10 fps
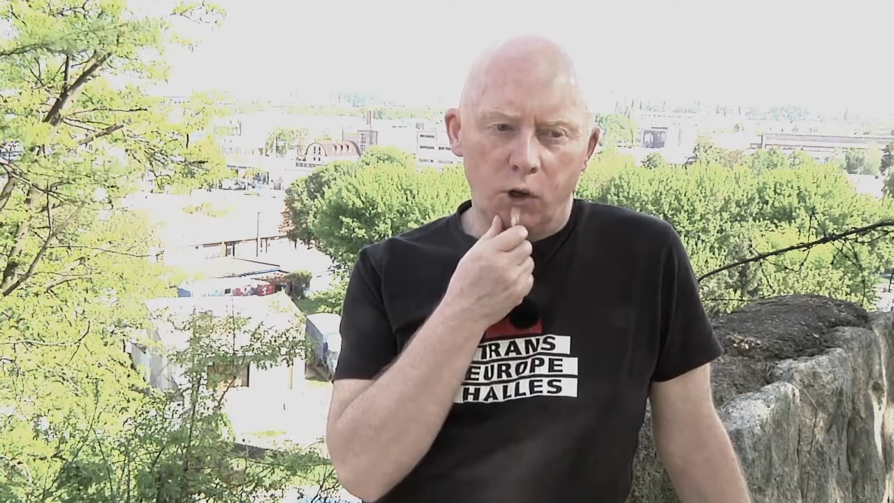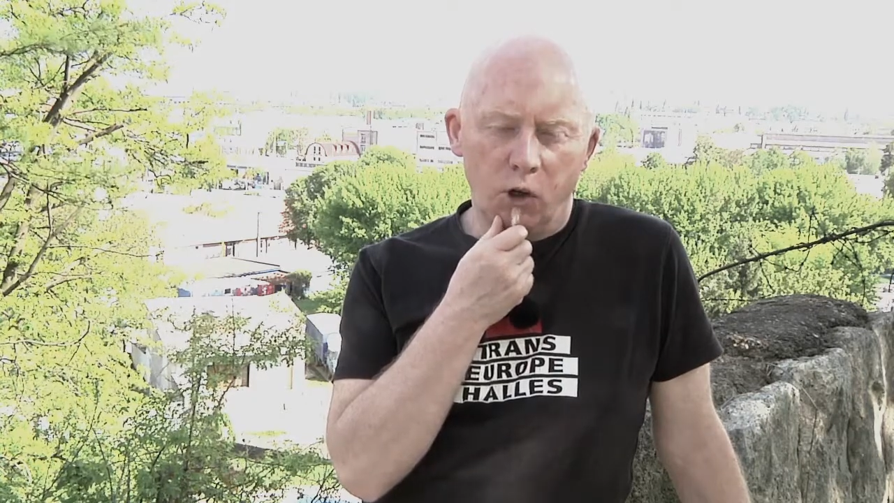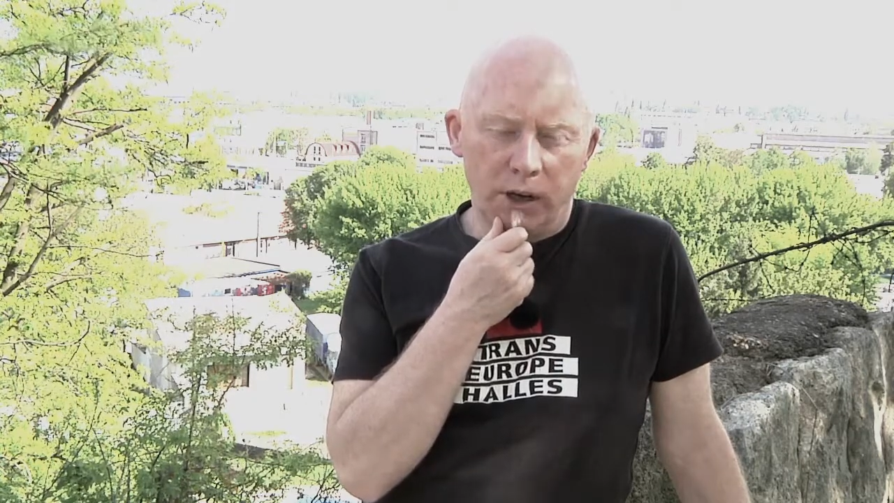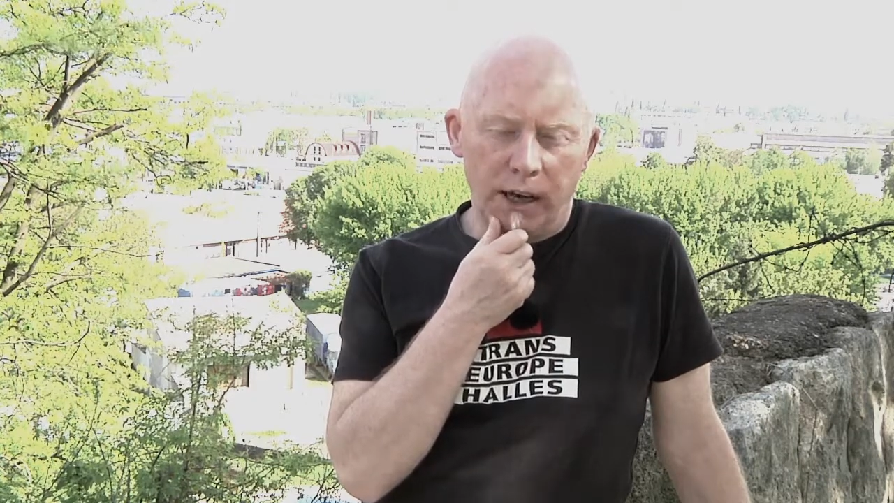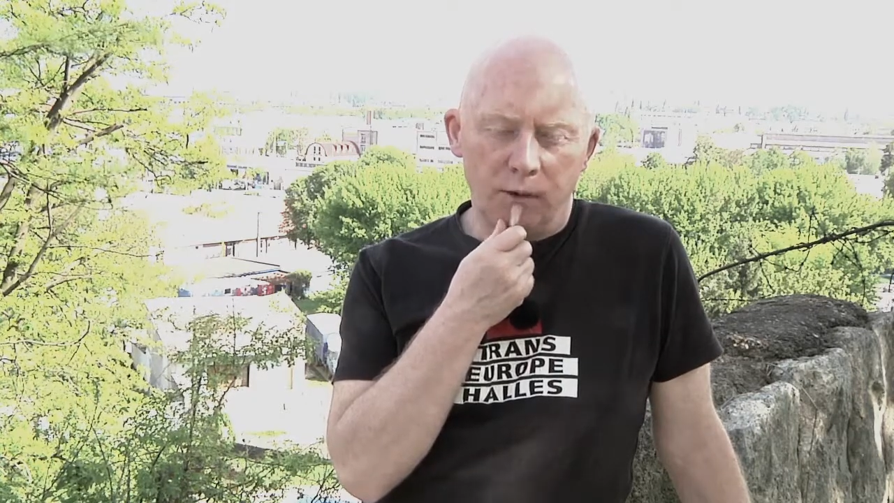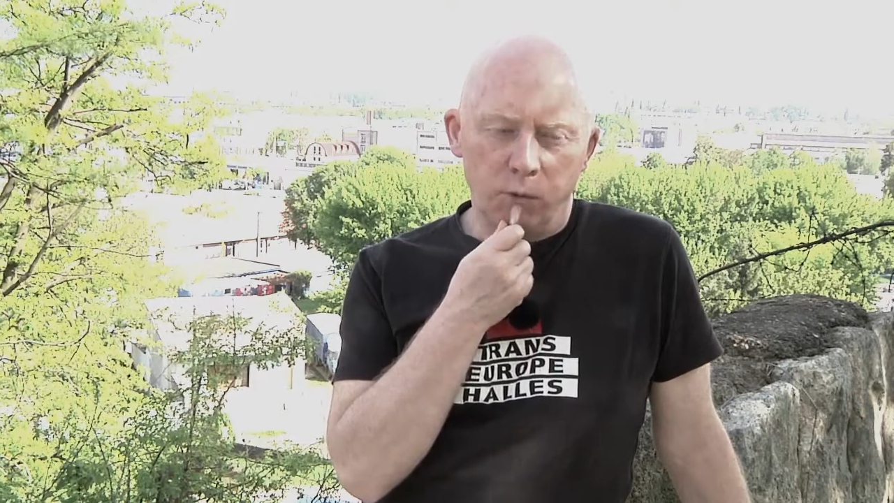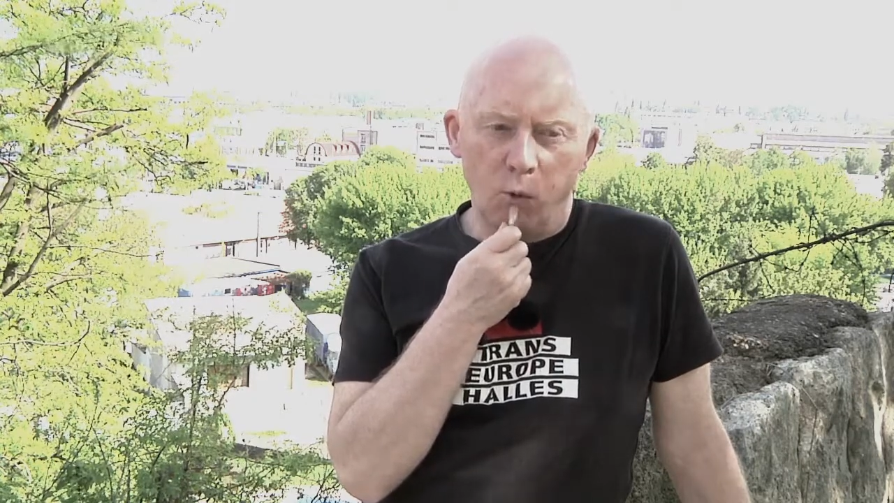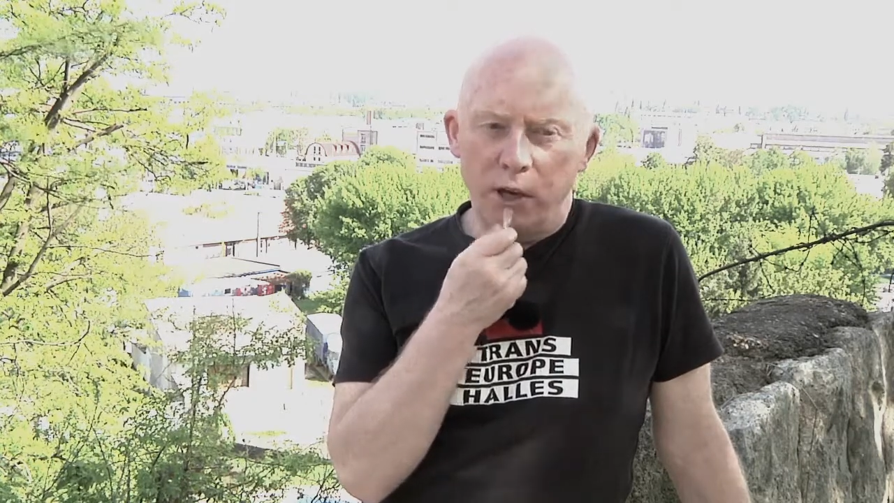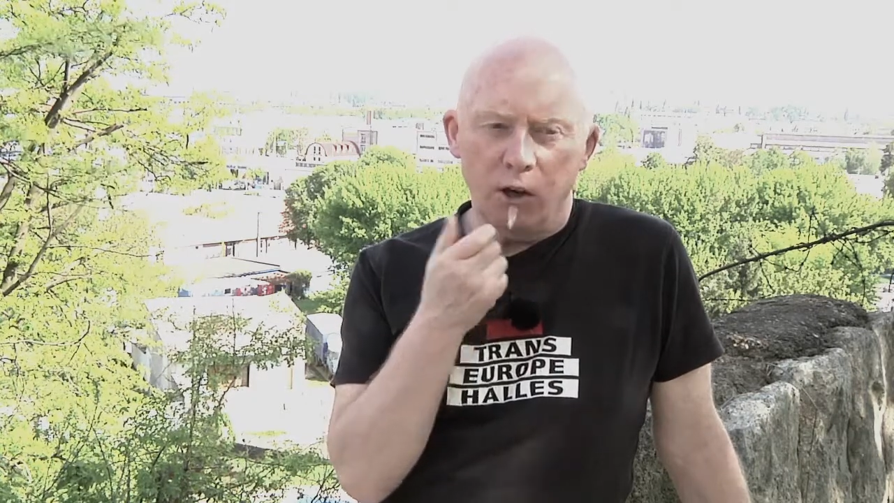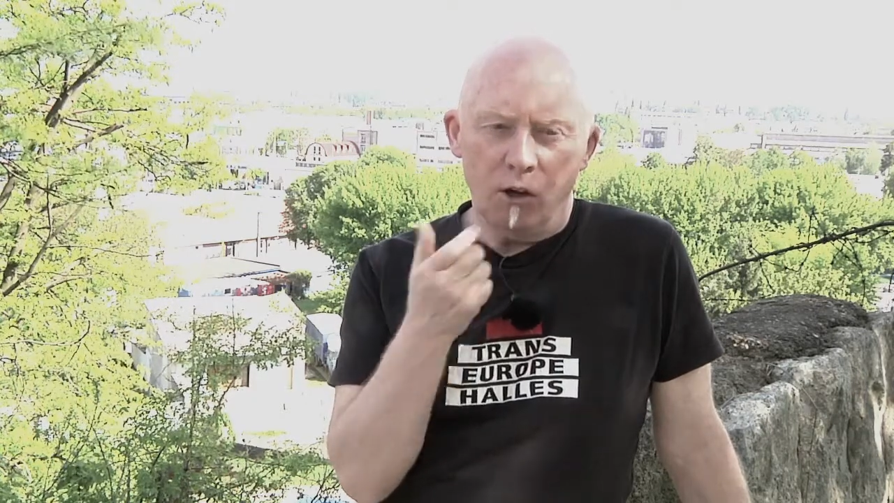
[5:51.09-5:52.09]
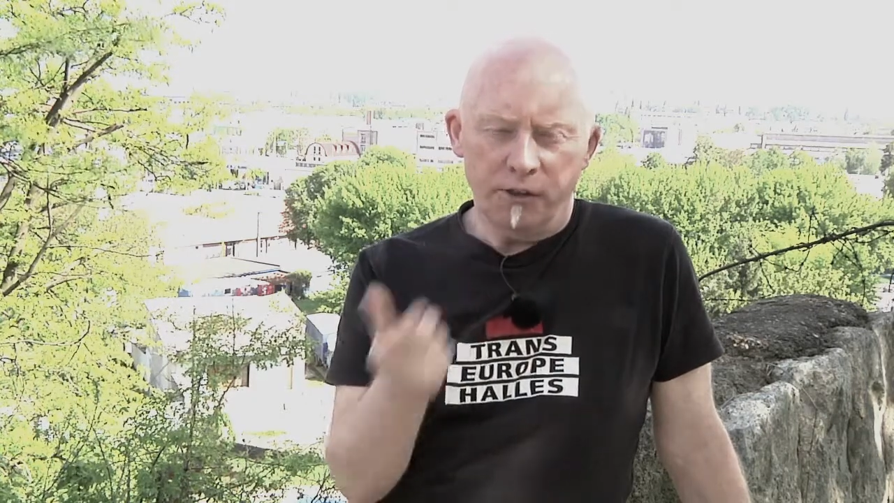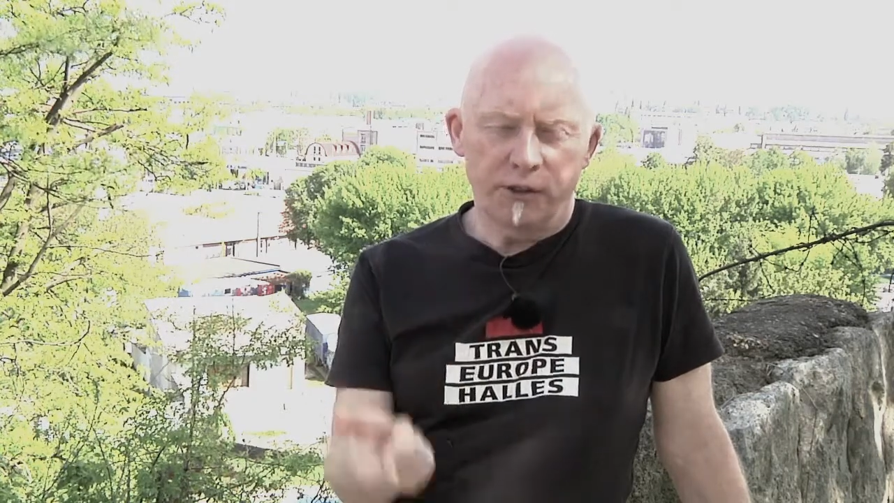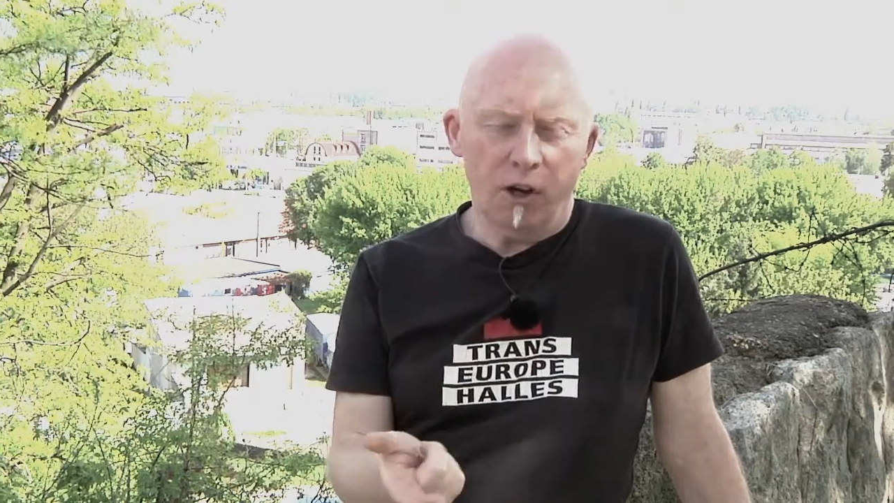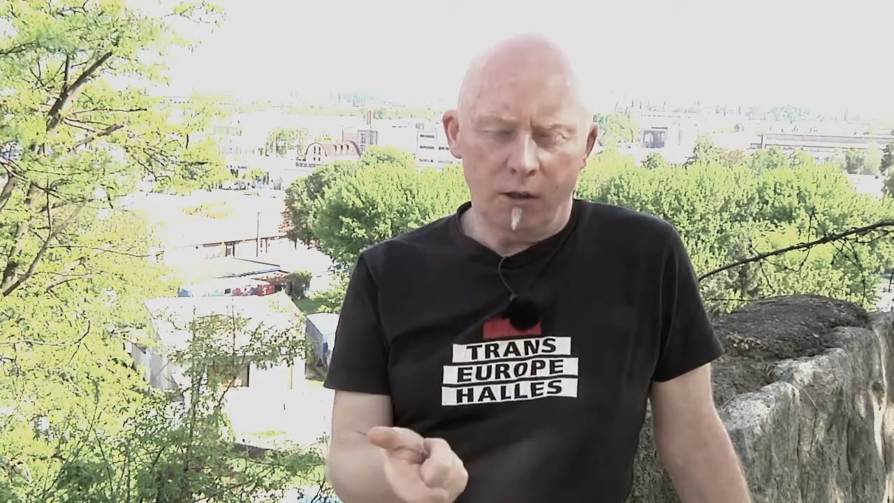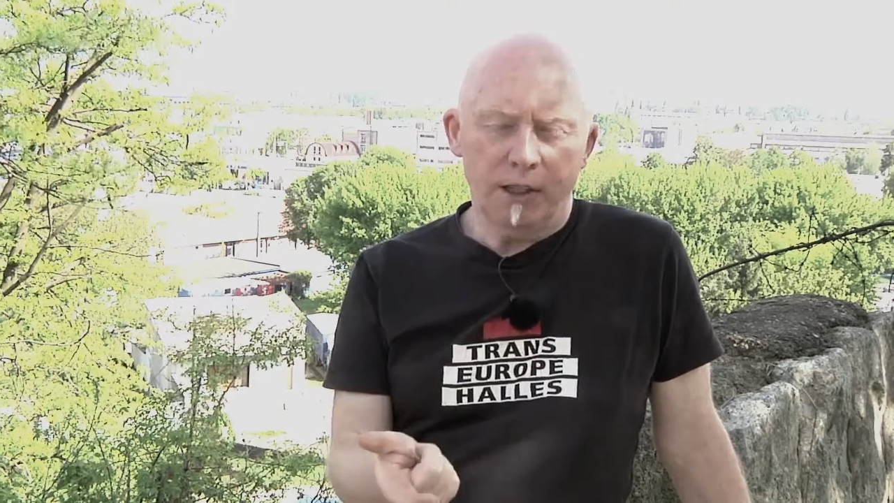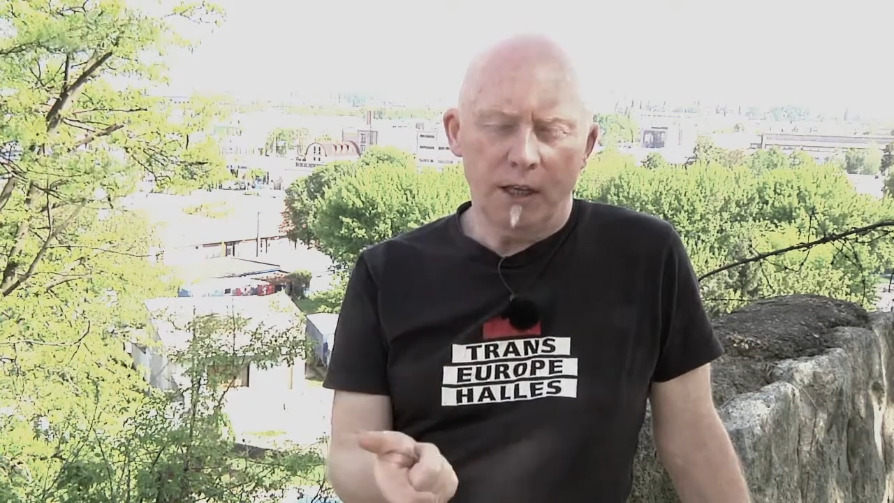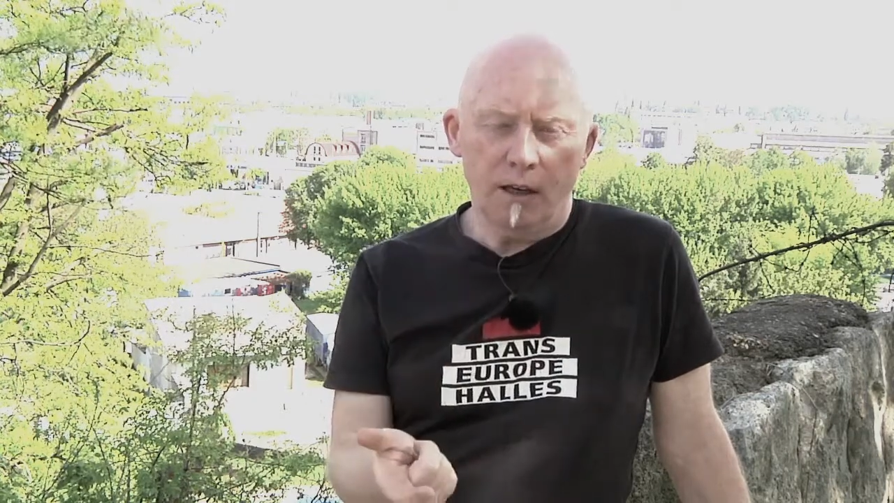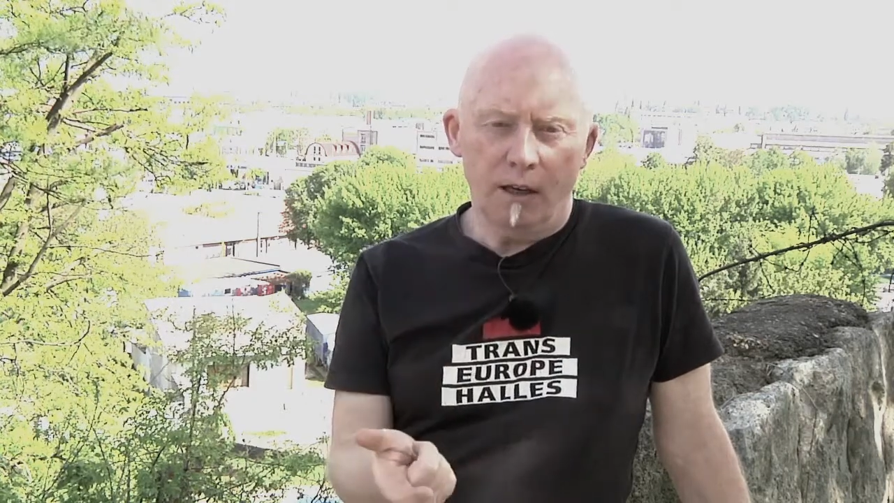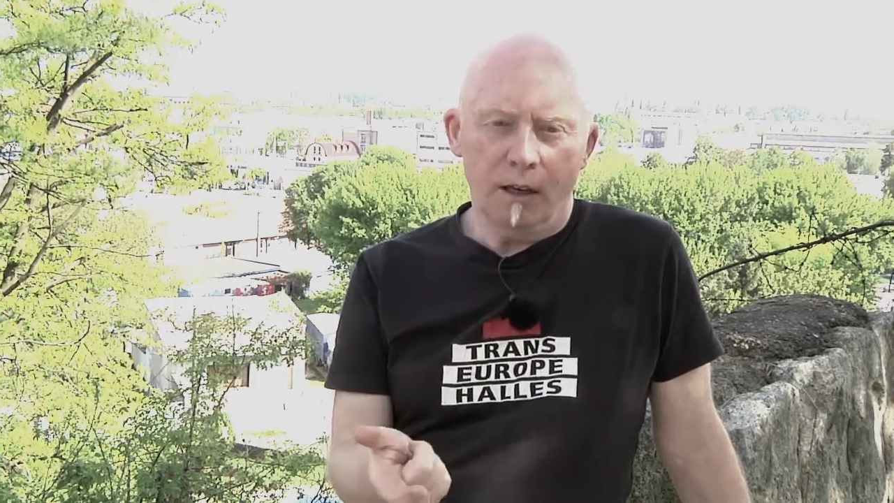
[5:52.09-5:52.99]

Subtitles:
look at what we call a stock take.